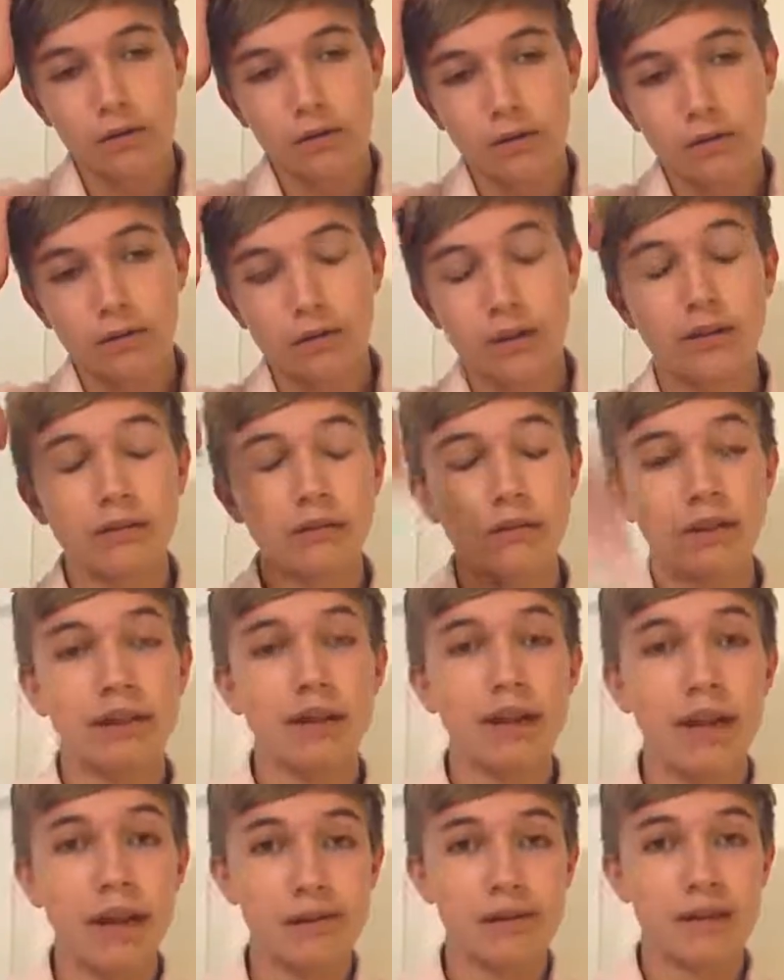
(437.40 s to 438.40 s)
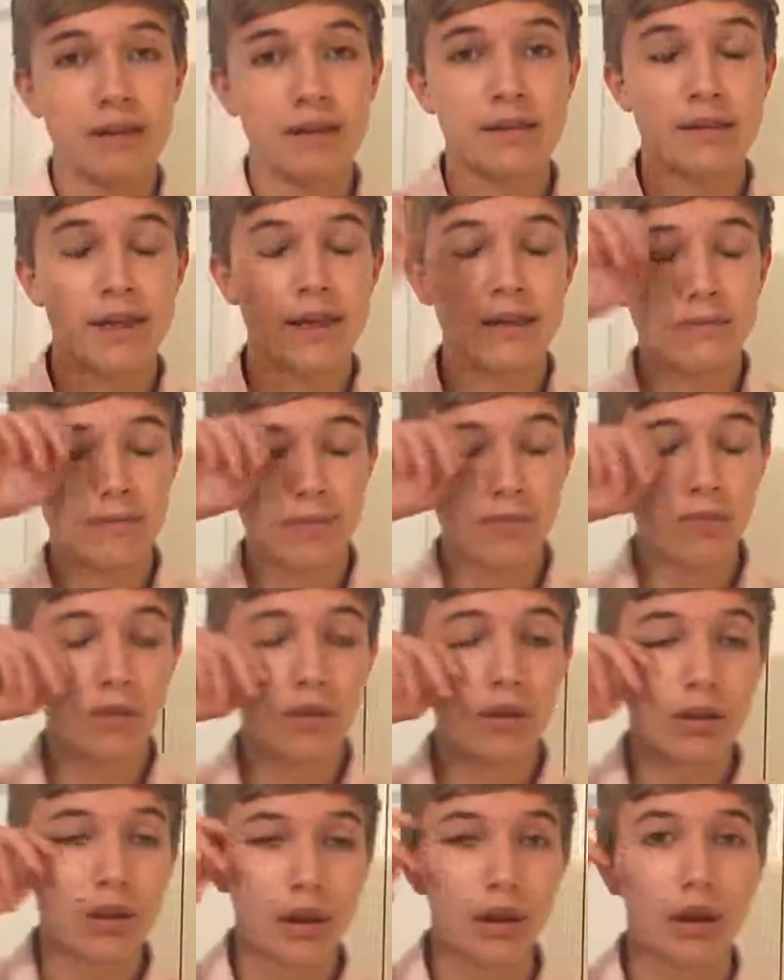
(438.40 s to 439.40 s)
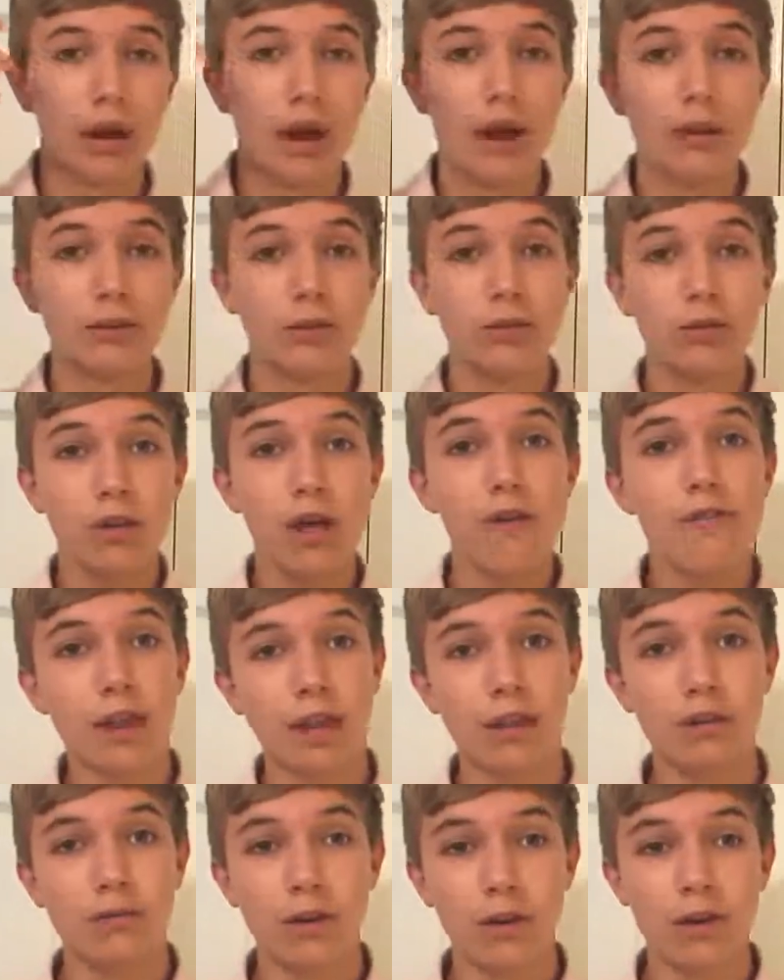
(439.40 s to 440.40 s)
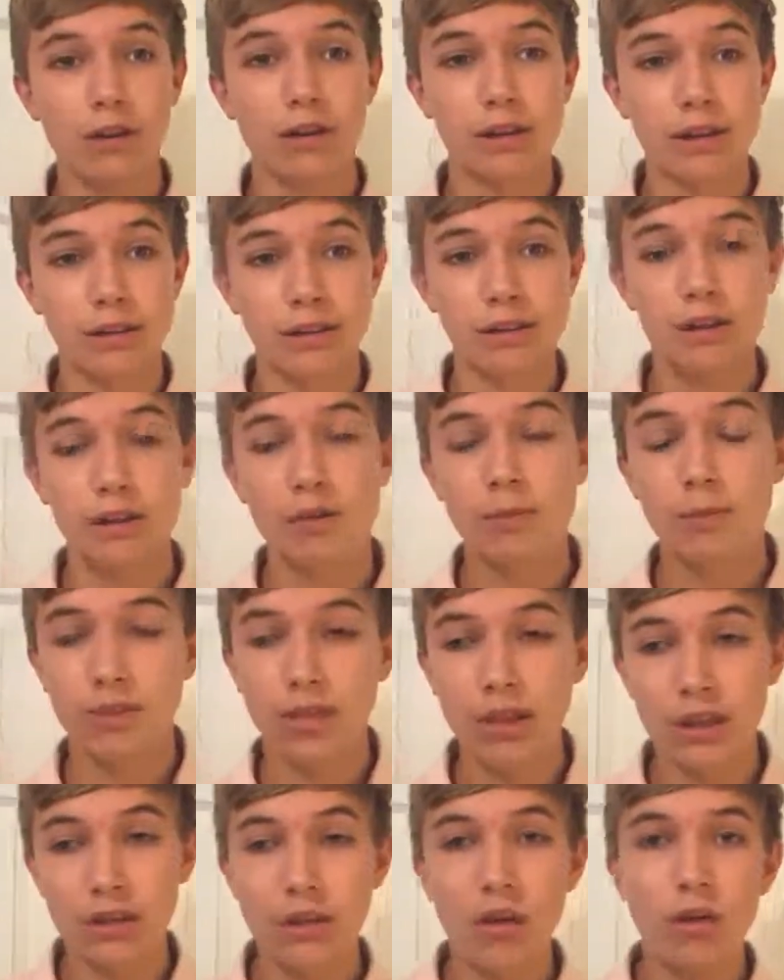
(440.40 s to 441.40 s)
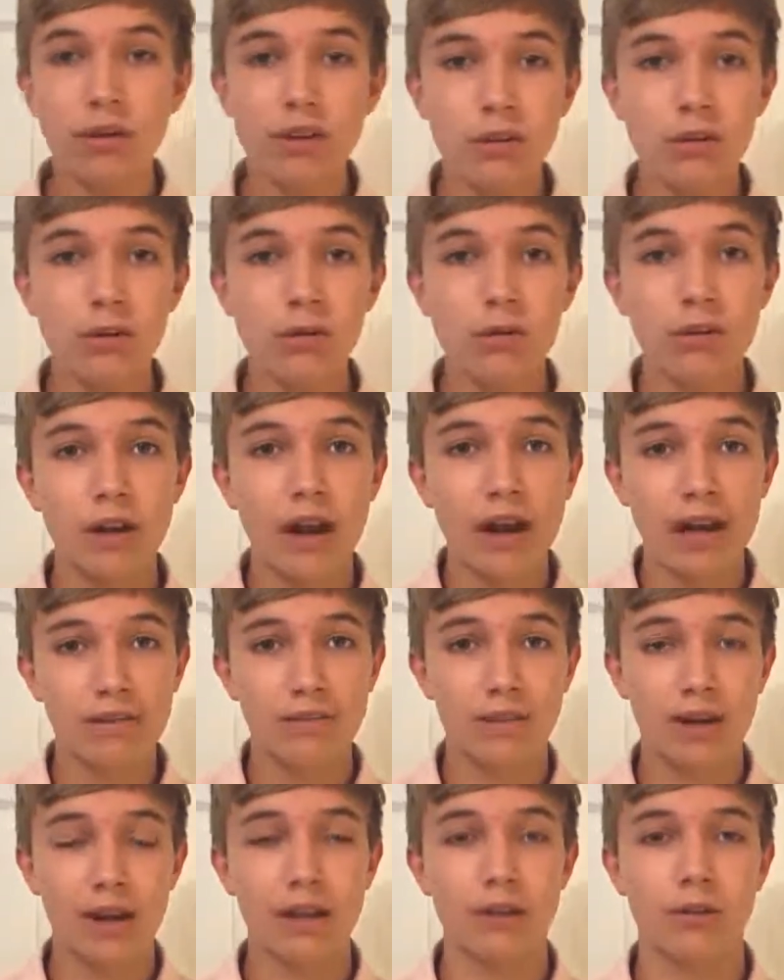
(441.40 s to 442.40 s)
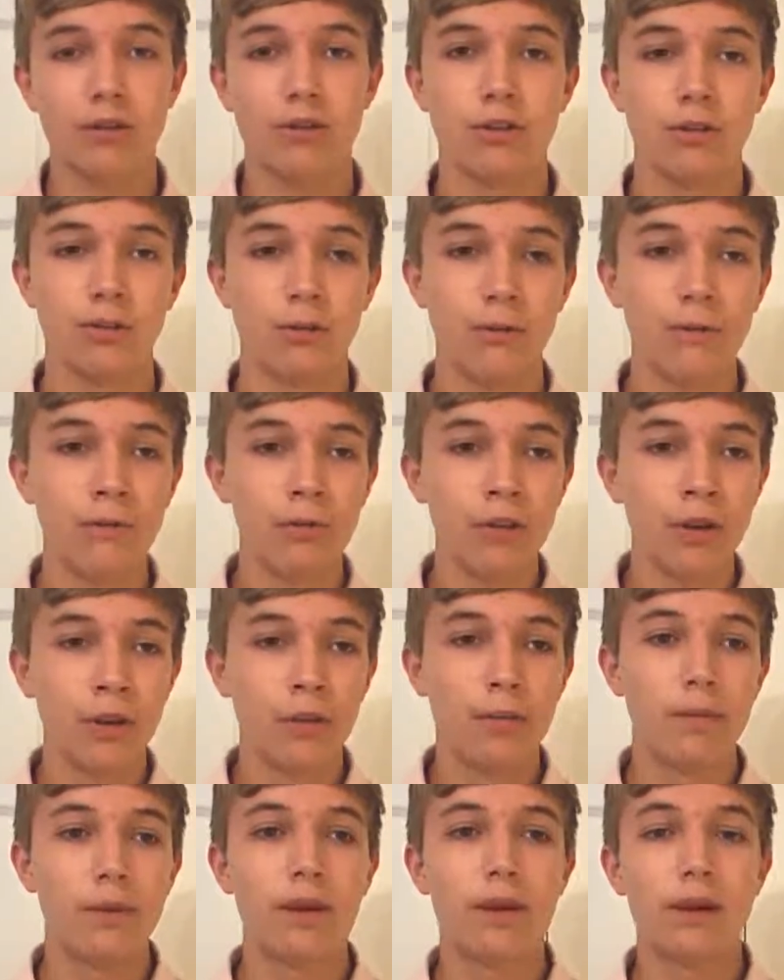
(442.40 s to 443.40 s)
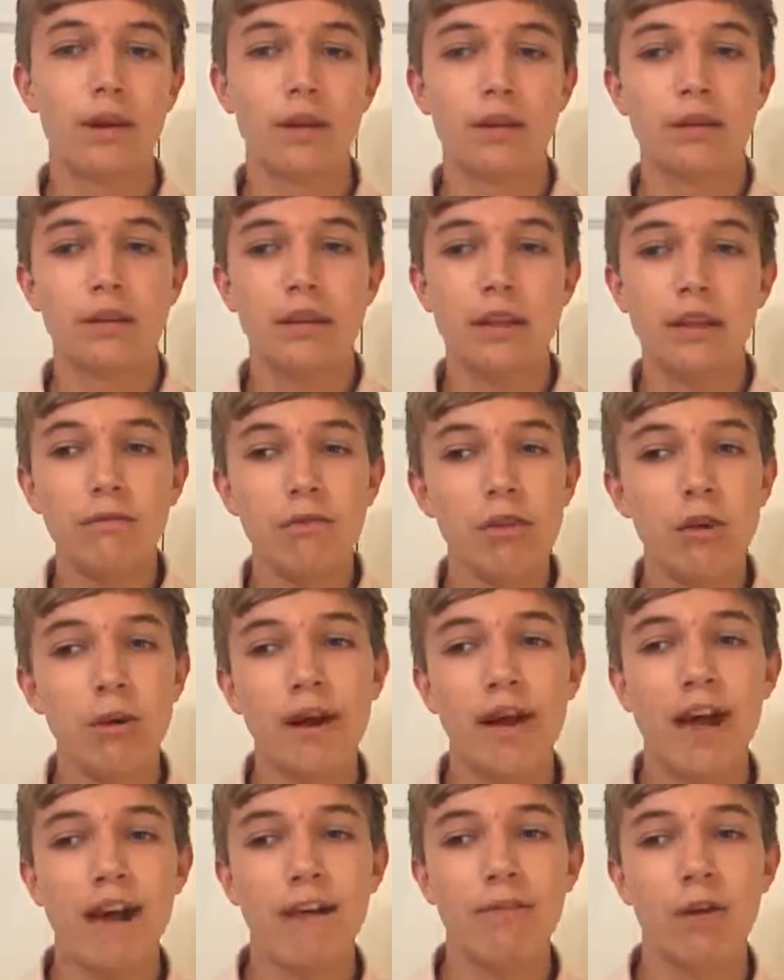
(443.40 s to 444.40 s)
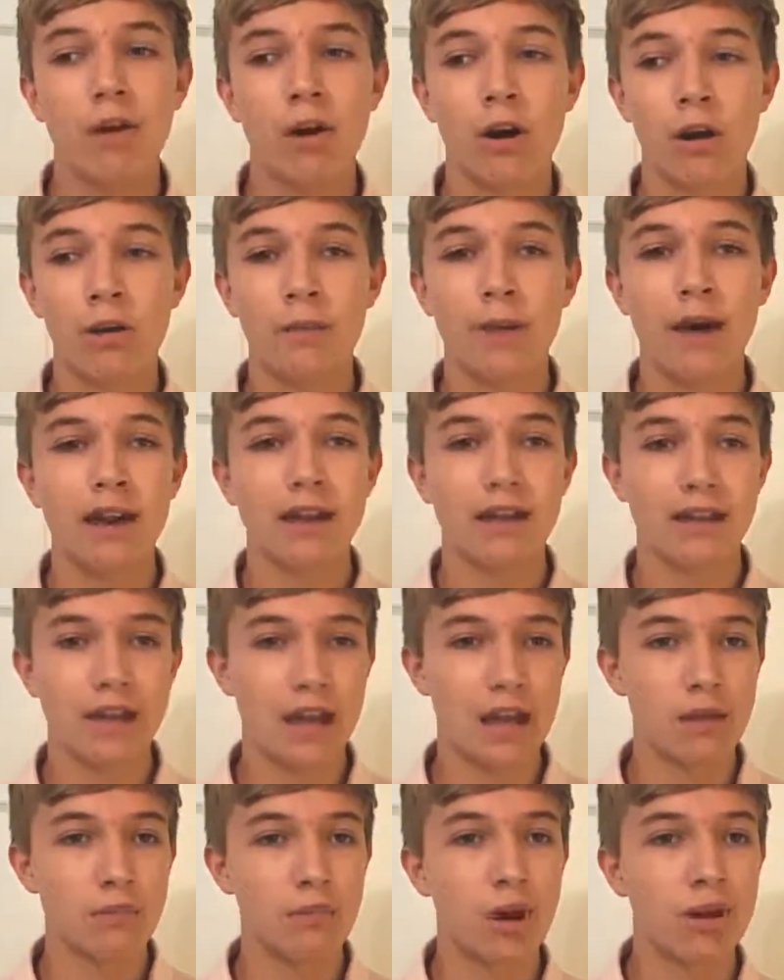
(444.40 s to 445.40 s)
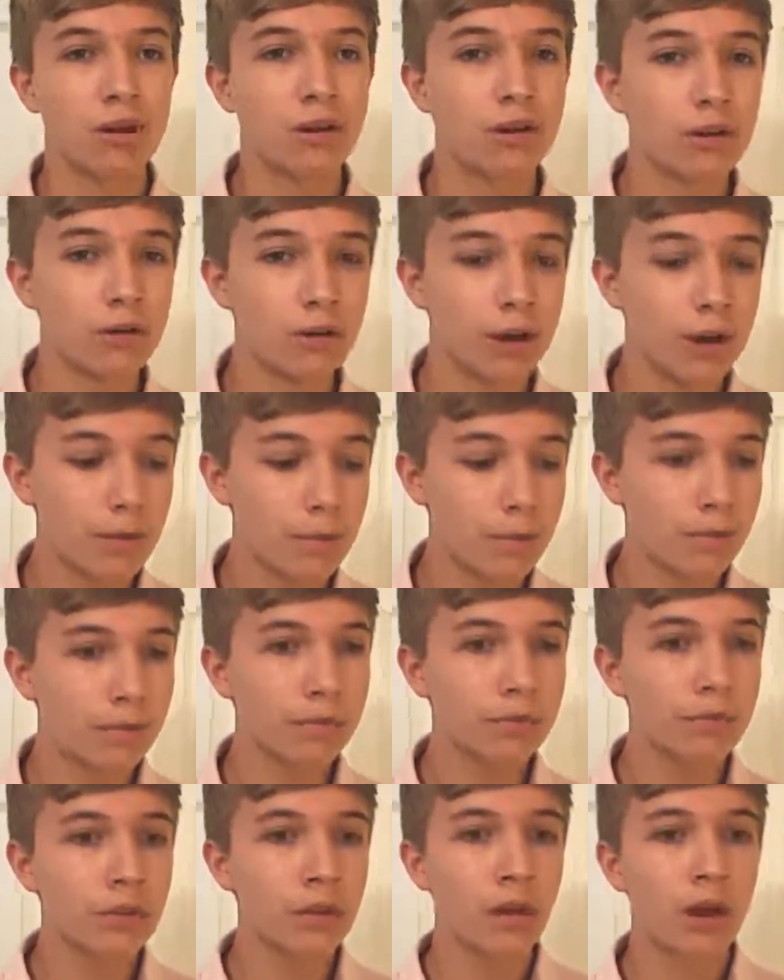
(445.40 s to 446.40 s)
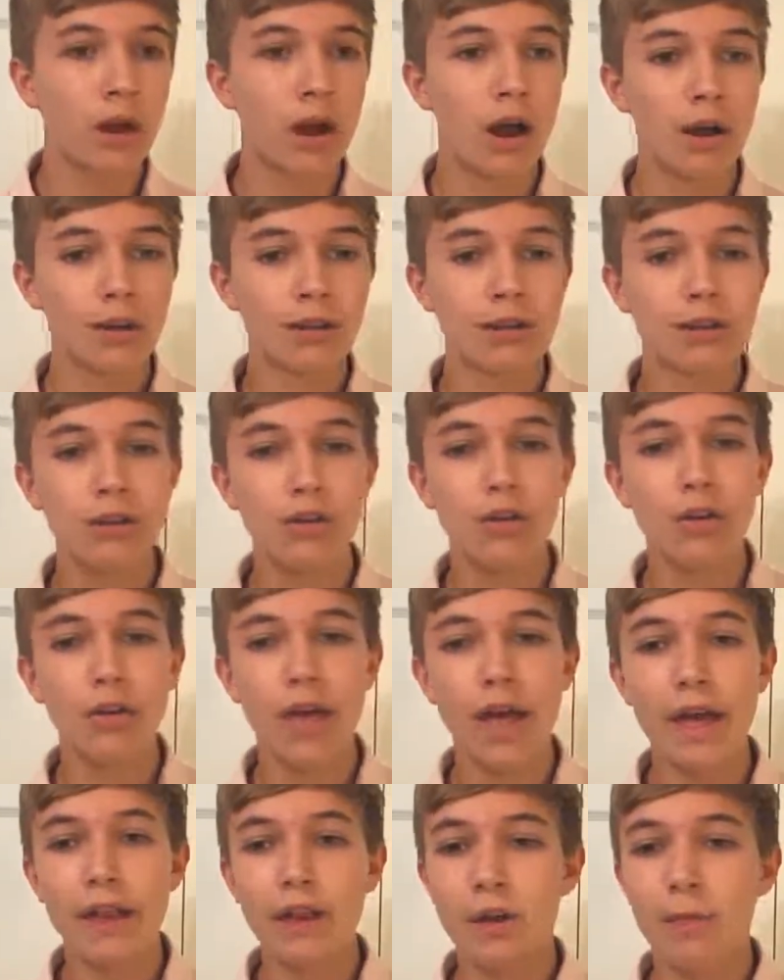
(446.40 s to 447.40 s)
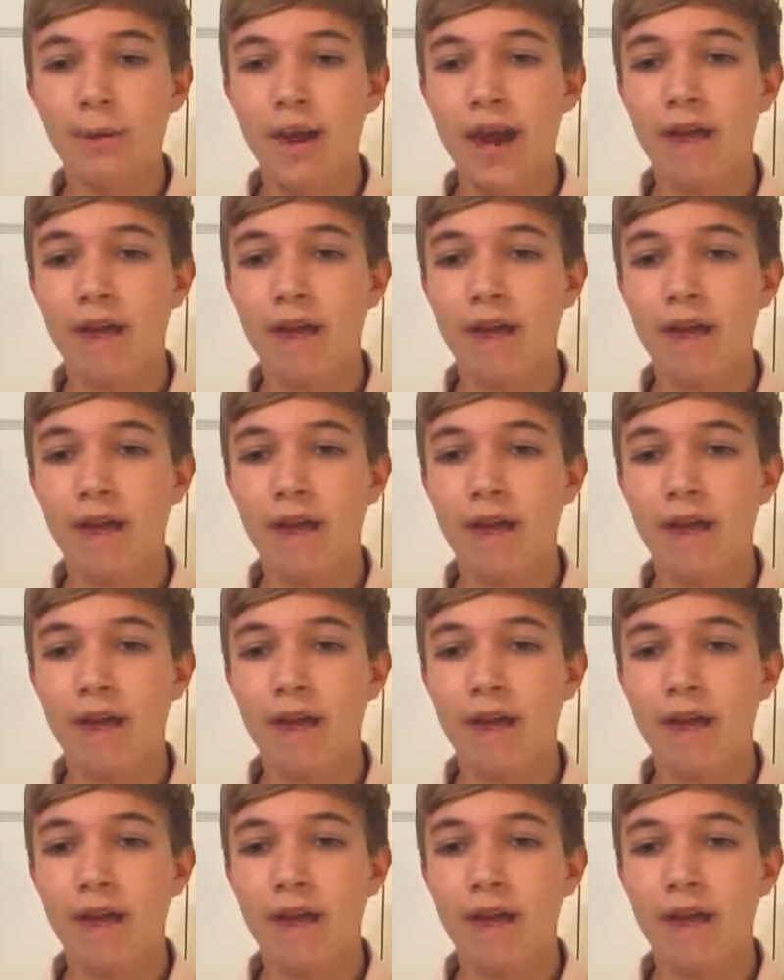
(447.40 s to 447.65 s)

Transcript: Well, like, as I said, I do love that it's very sensitive, but that's also kind of an issue, because even though I have the automatic gain monitoring, I still end up